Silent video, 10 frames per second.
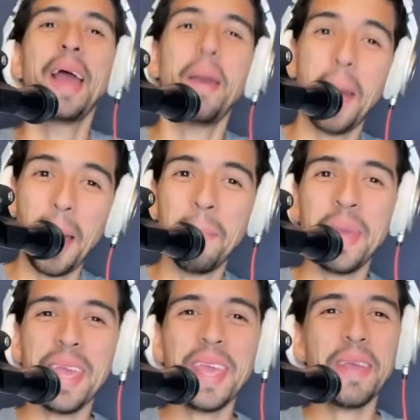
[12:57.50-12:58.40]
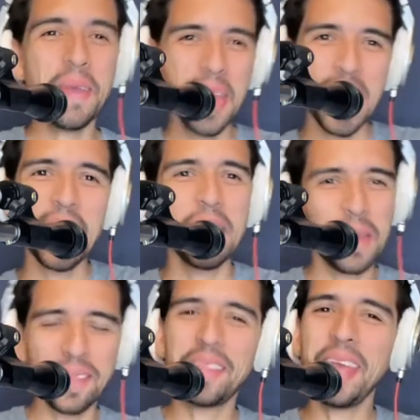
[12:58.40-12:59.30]
and me
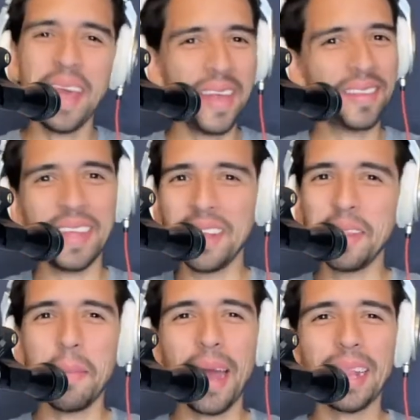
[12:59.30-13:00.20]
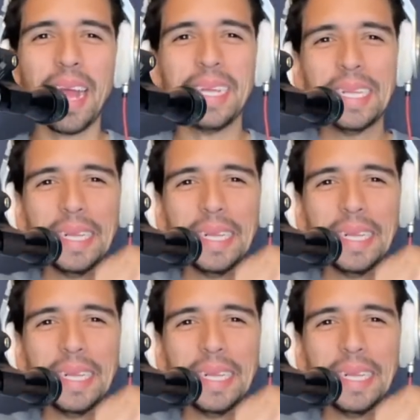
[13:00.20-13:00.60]
is still in the back, like,